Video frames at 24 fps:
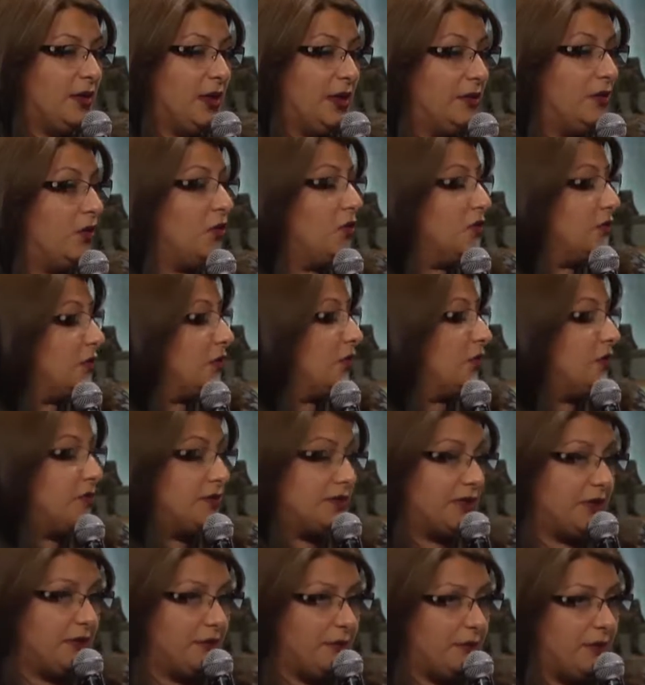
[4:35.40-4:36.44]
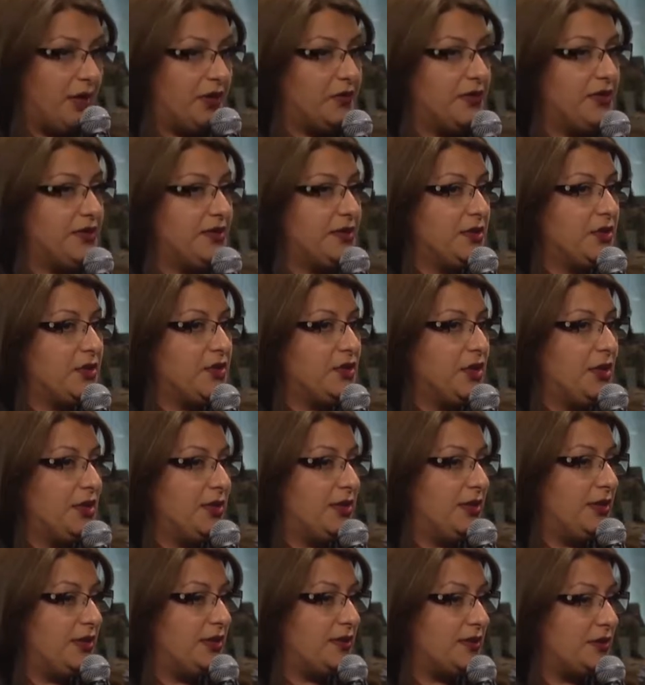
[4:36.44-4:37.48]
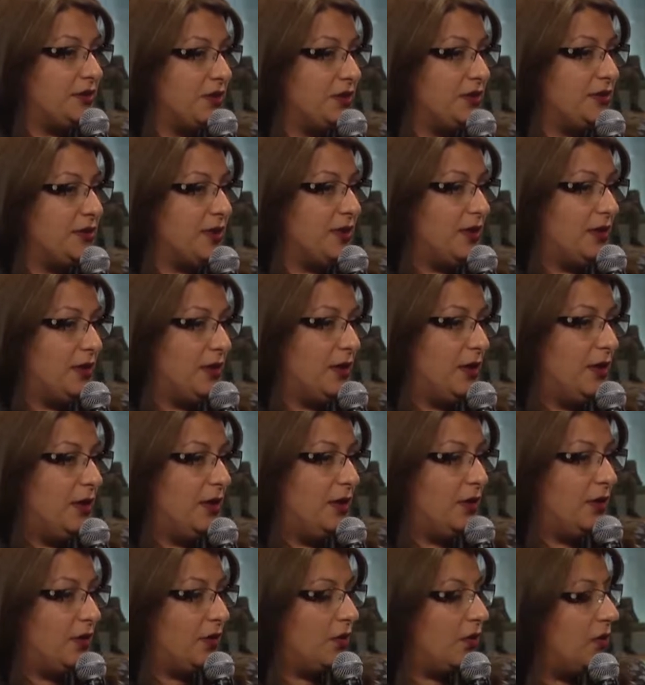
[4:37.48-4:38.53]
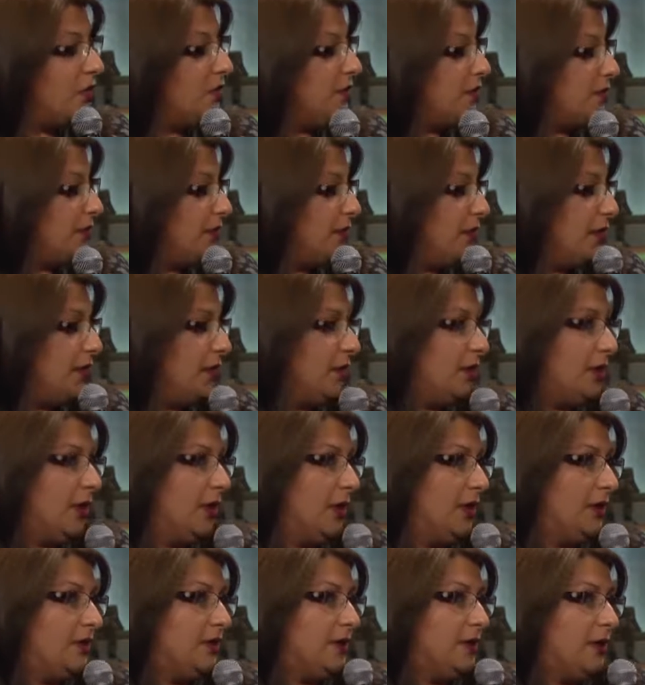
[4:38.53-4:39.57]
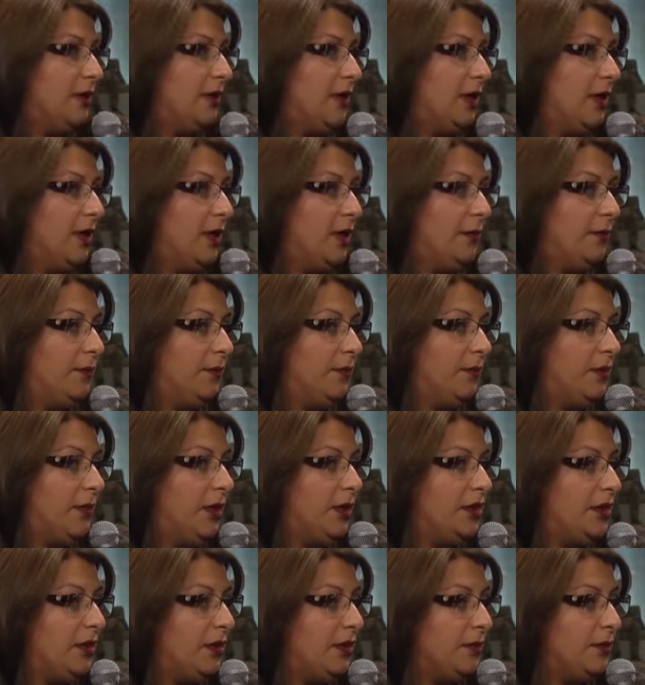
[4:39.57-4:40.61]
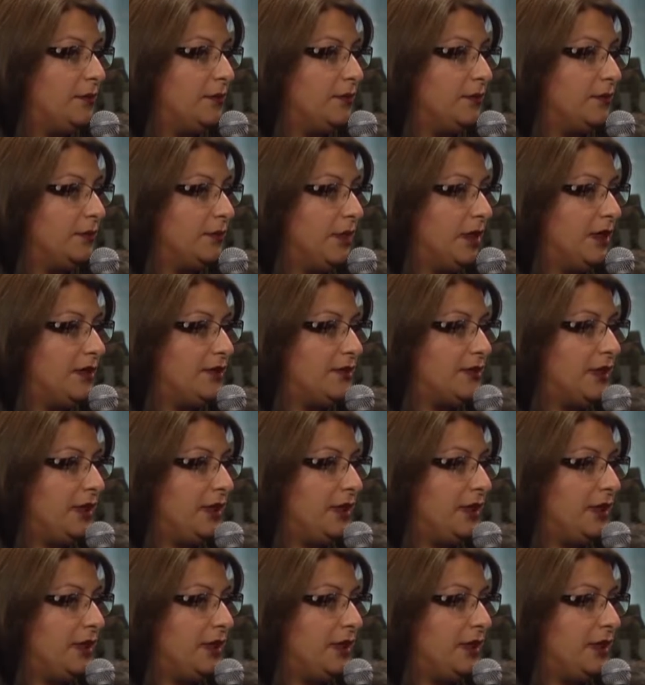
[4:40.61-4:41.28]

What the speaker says: also use it in my research, and it's not good, and it's